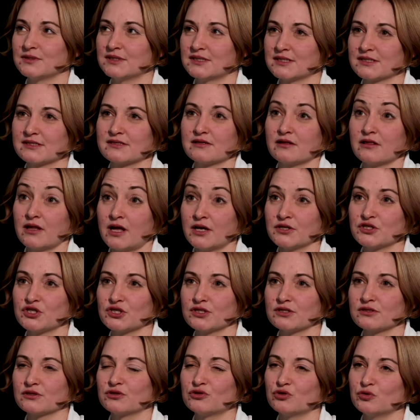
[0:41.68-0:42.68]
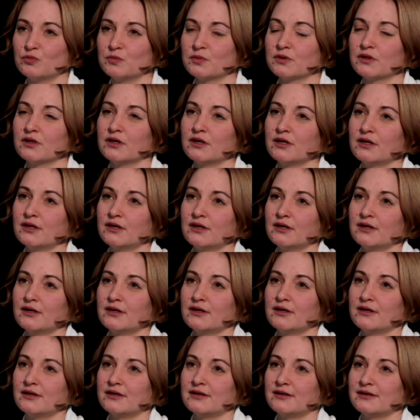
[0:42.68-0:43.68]
it is the largest group
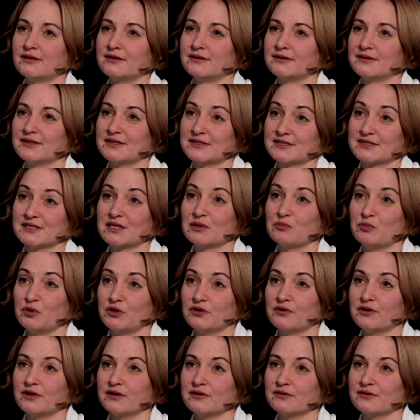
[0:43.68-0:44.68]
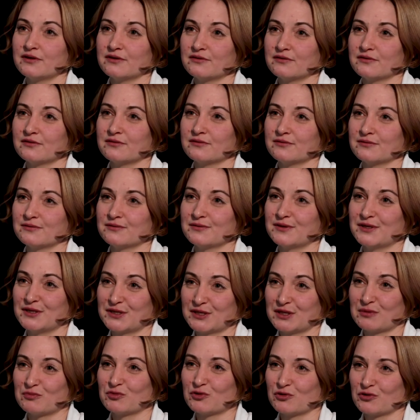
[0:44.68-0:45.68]
uh, in Siberia uh, in
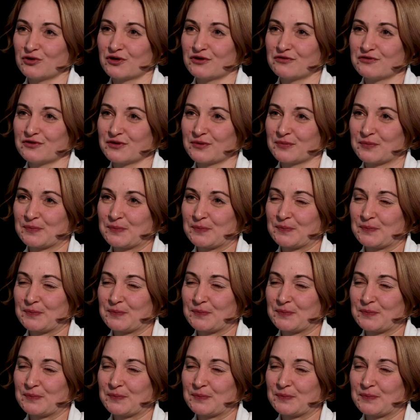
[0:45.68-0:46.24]
cryptography.